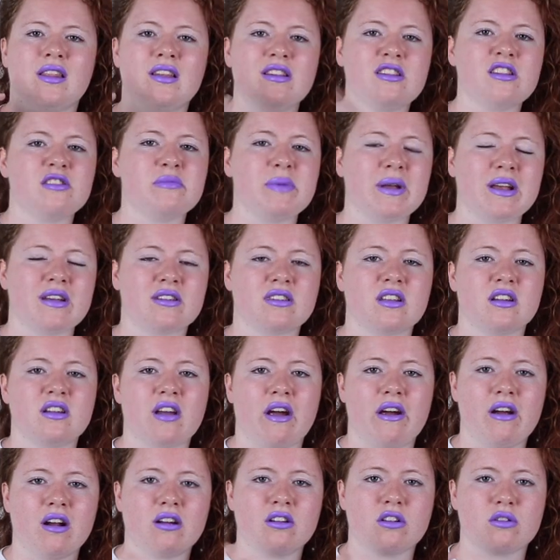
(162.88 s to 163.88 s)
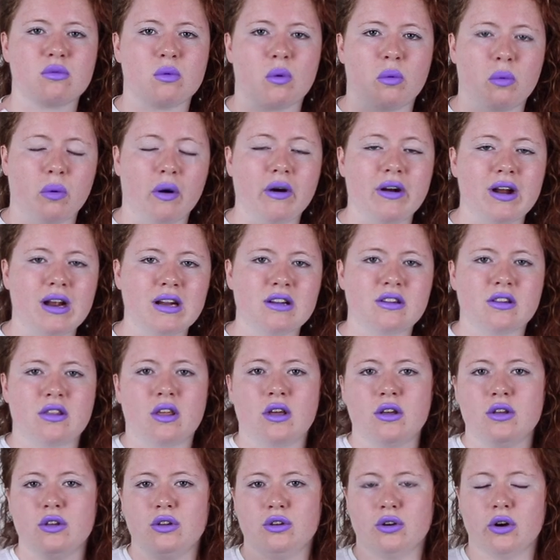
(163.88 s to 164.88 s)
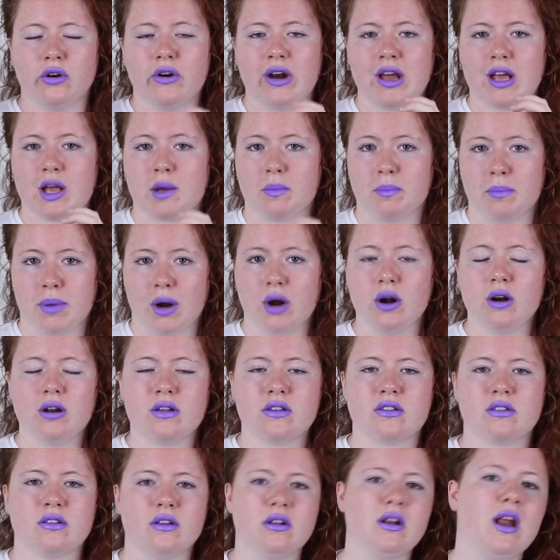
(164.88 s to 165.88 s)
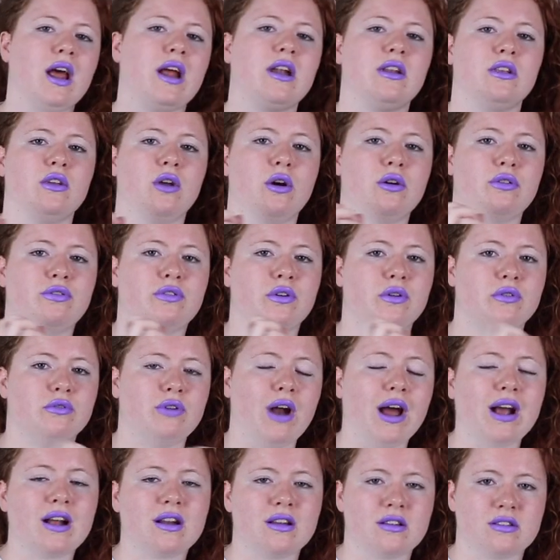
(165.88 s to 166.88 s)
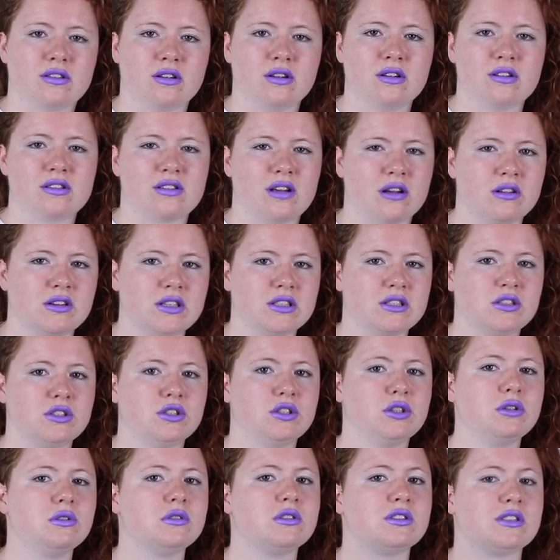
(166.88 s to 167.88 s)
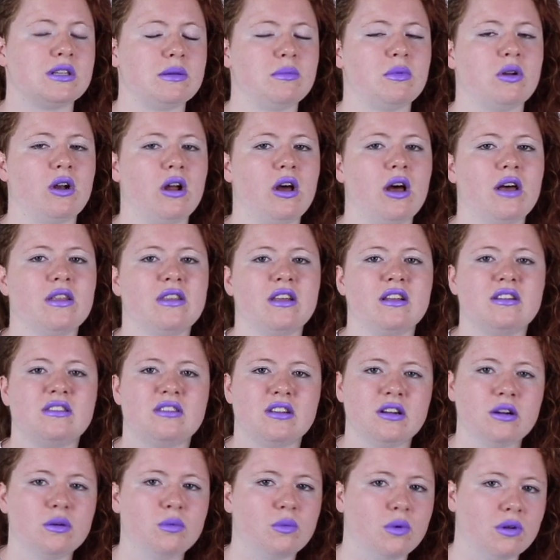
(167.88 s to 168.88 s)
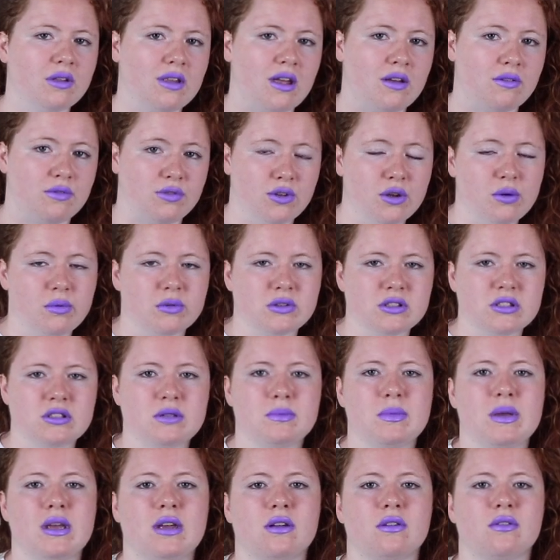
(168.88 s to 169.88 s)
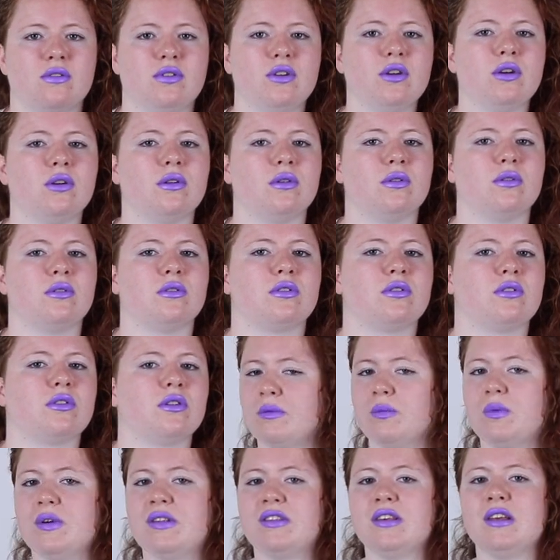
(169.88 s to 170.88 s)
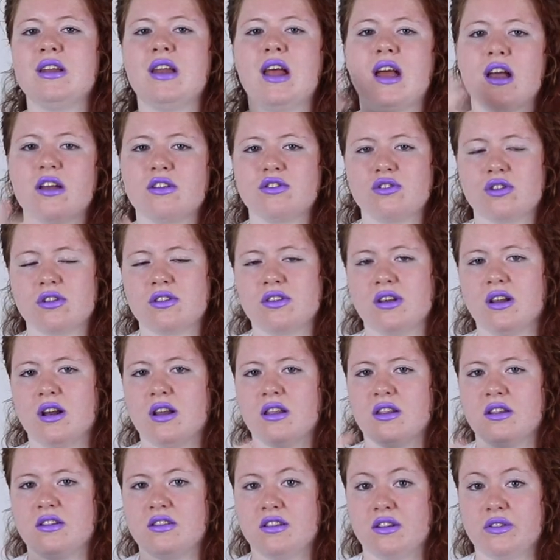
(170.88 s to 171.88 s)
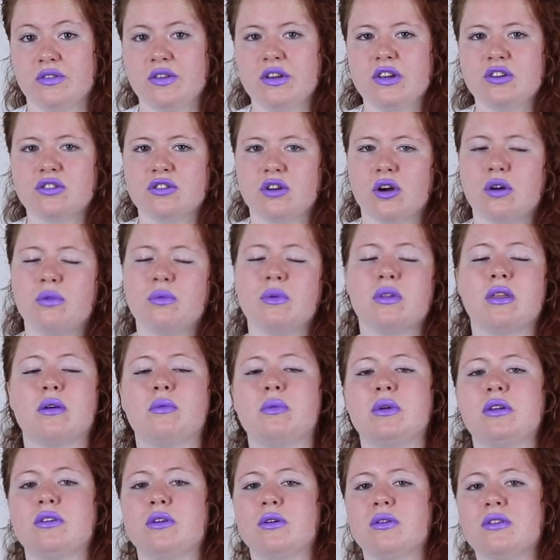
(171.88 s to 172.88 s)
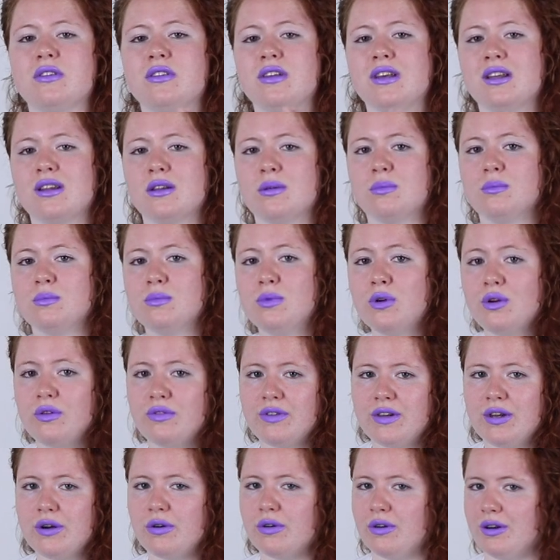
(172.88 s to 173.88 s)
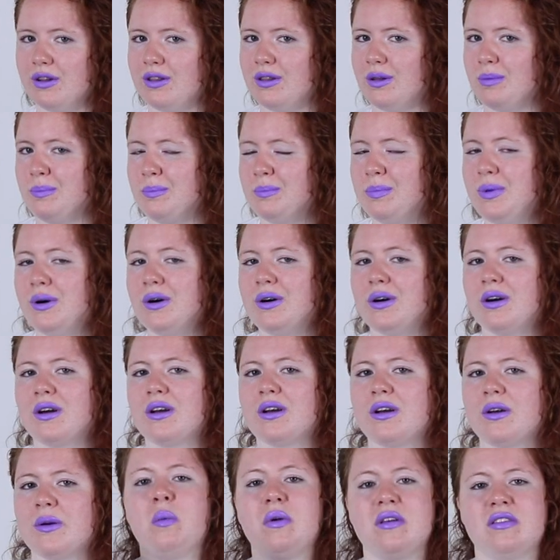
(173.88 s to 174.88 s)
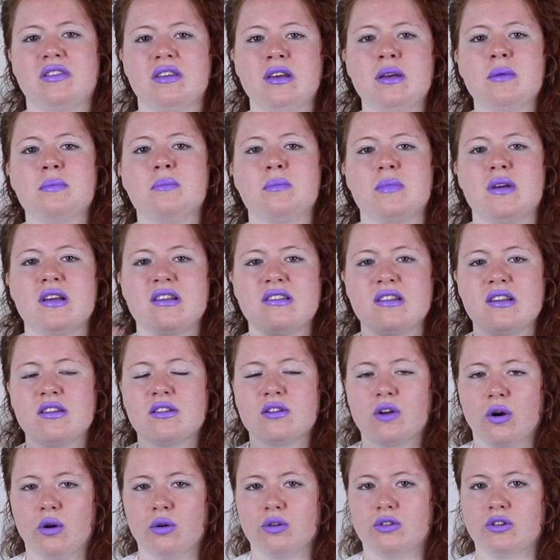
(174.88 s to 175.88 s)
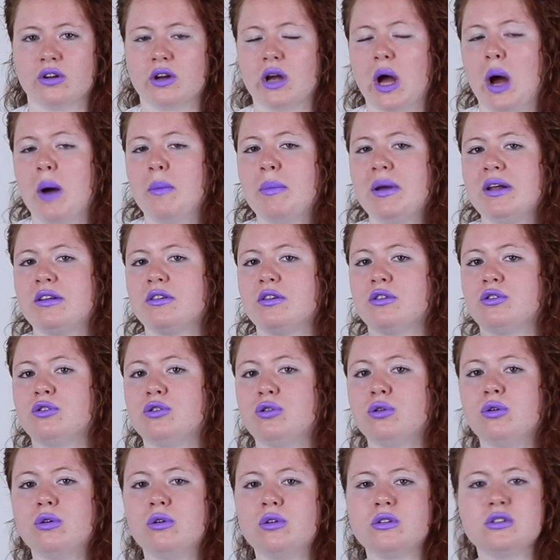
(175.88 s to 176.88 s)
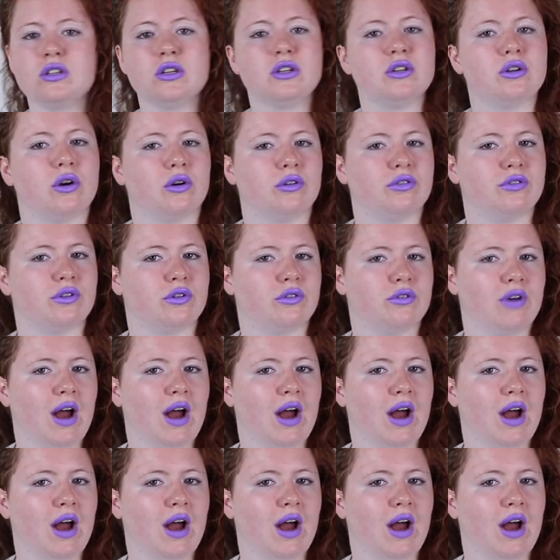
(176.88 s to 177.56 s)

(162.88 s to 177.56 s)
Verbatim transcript: This is because the directors were worried that Iorek Byrnison and Iofur Raknison sounded too similar and they didn't want their viewers to be confused. We see an extra scene in the TV show that we don't see in the movie or in the book. We see Mrs. Coulter coming to talk to Iofur